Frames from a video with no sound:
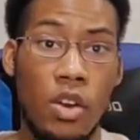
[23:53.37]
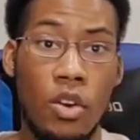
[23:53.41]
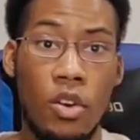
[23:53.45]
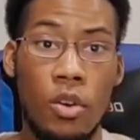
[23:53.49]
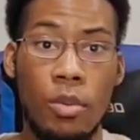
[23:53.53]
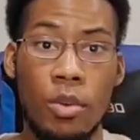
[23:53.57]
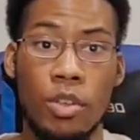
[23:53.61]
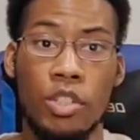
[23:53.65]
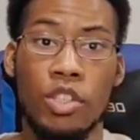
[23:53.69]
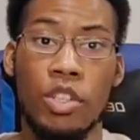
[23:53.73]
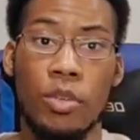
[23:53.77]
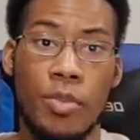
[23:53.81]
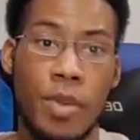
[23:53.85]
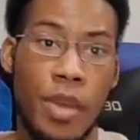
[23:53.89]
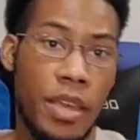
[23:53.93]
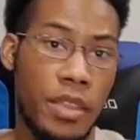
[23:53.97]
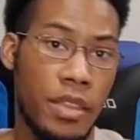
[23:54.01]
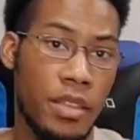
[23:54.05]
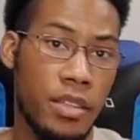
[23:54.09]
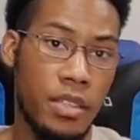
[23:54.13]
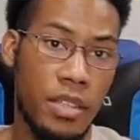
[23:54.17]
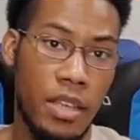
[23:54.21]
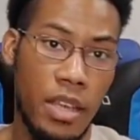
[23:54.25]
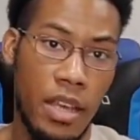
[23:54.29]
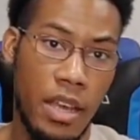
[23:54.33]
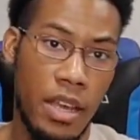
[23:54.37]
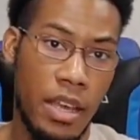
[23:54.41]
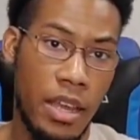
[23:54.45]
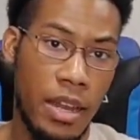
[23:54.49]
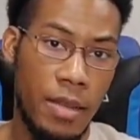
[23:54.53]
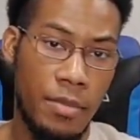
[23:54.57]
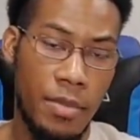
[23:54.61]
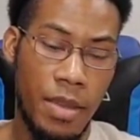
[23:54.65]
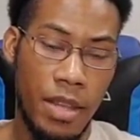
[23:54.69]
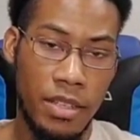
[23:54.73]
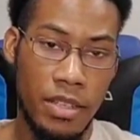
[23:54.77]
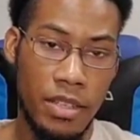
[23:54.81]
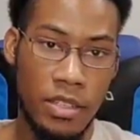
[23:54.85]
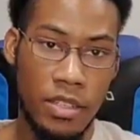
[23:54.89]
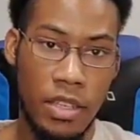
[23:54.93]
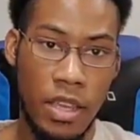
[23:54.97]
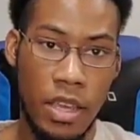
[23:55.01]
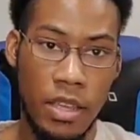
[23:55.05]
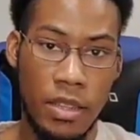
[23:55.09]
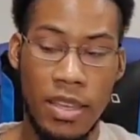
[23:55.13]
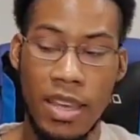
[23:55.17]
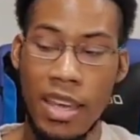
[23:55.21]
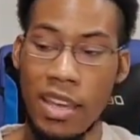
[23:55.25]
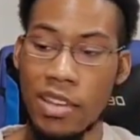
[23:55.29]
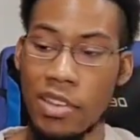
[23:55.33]
Uber should pay this guy. And I'm not just
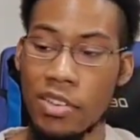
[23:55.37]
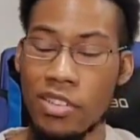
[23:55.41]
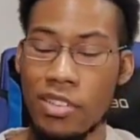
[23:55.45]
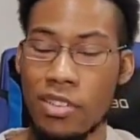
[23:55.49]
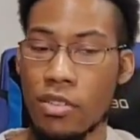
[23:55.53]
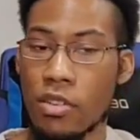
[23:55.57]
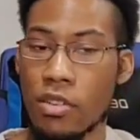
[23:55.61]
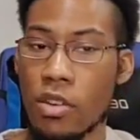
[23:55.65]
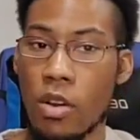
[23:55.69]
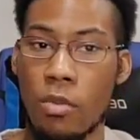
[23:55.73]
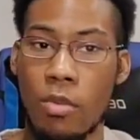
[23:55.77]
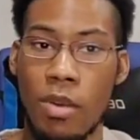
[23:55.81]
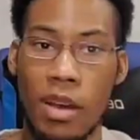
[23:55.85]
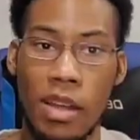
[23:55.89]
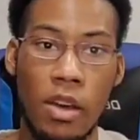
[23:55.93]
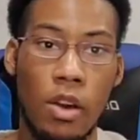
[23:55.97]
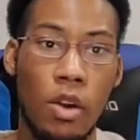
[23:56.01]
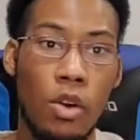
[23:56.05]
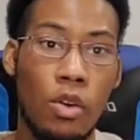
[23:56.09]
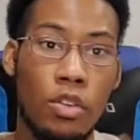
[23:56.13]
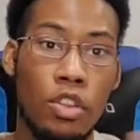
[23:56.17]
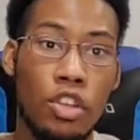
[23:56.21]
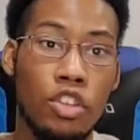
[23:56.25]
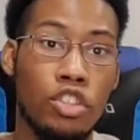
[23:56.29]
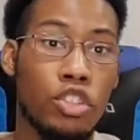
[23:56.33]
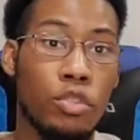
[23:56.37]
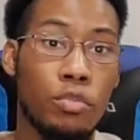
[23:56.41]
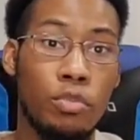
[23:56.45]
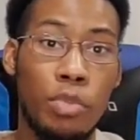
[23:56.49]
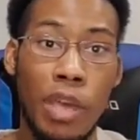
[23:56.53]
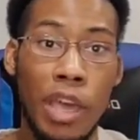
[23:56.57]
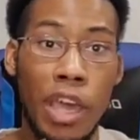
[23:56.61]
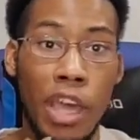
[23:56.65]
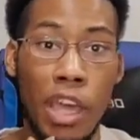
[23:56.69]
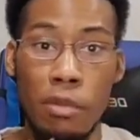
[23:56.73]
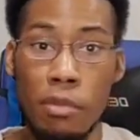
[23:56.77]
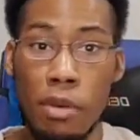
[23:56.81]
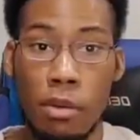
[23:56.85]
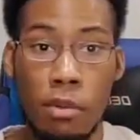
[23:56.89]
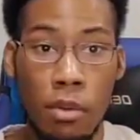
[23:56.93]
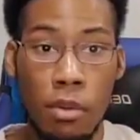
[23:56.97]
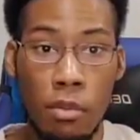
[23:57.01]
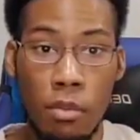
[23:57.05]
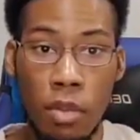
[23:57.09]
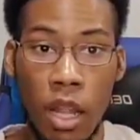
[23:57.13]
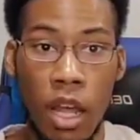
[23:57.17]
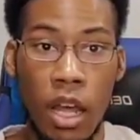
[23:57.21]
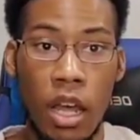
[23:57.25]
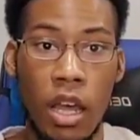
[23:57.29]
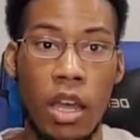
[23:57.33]
saying that, I usually don't go by, oh, they should pay, blah, blah,
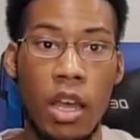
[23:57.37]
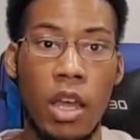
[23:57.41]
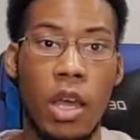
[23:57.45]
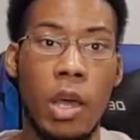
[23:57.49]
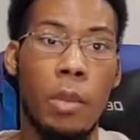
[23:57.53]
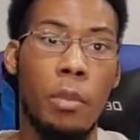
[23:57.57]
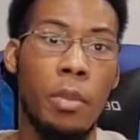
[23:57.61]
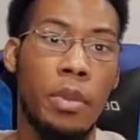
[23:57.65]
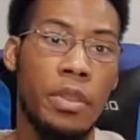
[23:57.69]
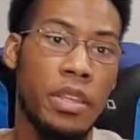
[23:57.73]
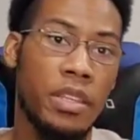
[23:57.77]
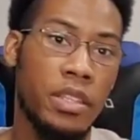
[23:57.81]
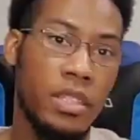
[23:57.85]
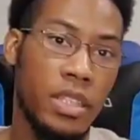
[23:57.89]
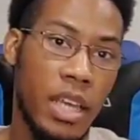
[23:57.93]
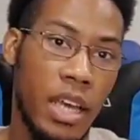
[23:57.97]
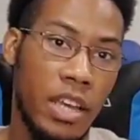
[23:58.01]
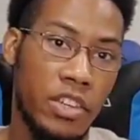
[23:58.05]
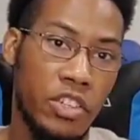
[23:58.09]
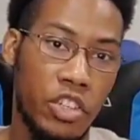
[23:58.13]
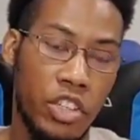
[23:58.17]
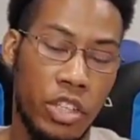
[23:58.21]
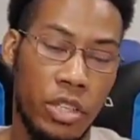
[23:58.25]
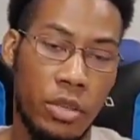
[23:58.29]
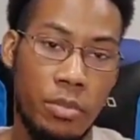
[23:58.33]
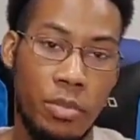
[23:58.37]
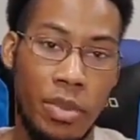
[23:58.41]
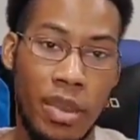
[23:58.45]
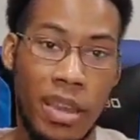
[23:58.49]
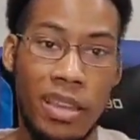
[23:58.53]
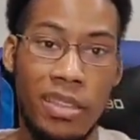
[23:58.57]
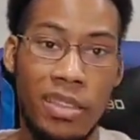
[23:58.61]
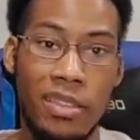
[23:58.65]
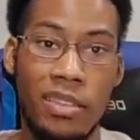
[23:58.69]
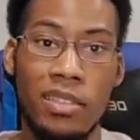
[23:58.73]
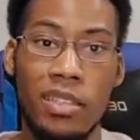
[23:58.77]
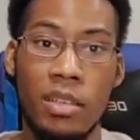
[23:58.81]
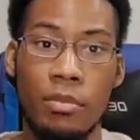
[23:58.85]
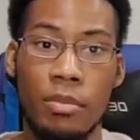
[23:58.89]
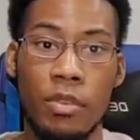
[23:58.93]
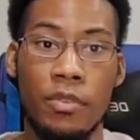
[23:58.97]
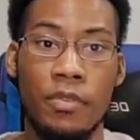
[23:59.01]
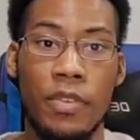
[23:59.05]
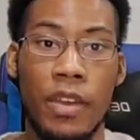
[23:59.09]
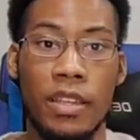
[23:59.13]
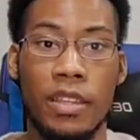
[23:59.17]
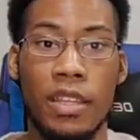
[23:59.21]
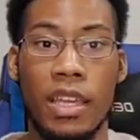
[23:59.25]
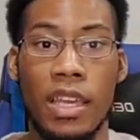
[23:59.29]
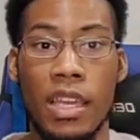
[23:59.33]
blah. But this guy should get paid, the simple
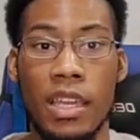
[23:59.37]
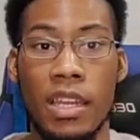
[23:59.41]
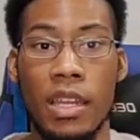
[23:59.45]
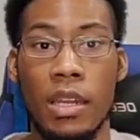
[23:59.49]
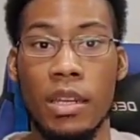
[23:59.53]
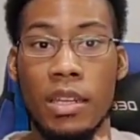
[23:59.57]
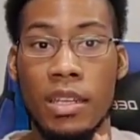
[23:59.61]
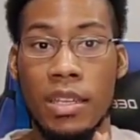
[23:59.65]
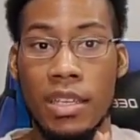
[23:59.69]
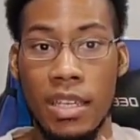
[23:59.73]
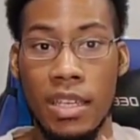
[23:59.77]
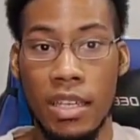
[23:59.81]
fact that he didn't